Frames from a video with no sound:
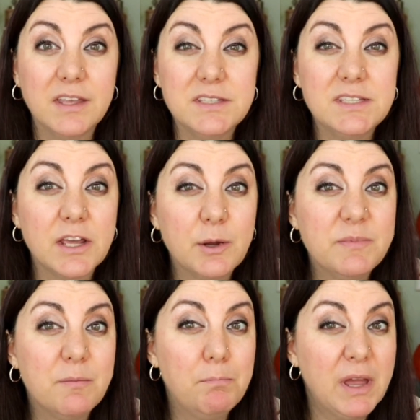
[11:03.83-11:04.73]
and set
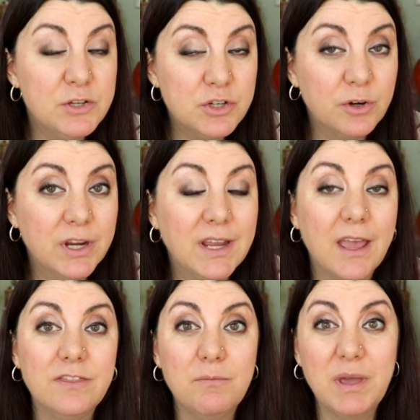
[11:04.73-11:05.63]
up the mentoring
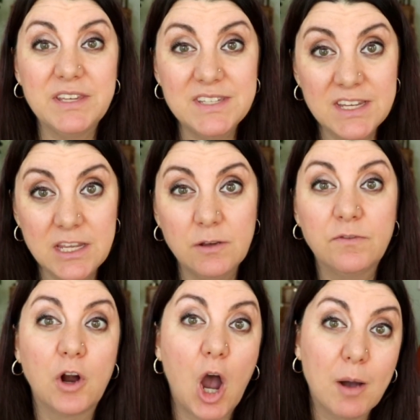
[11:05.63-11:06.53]
and the mentee
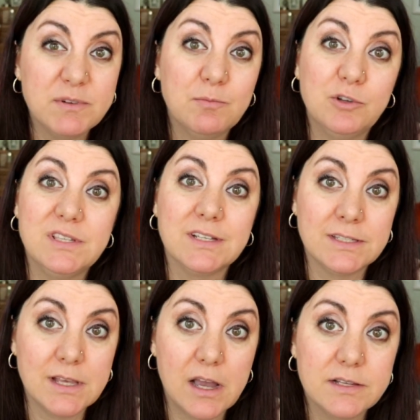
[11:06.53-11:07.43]
for optimal
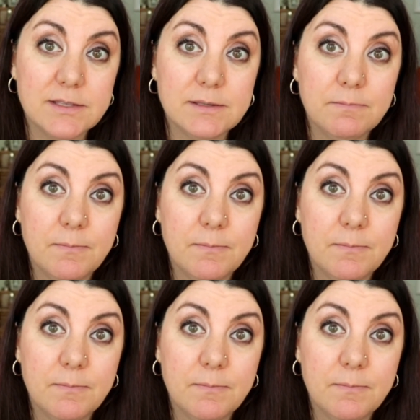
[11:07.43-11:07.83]
success.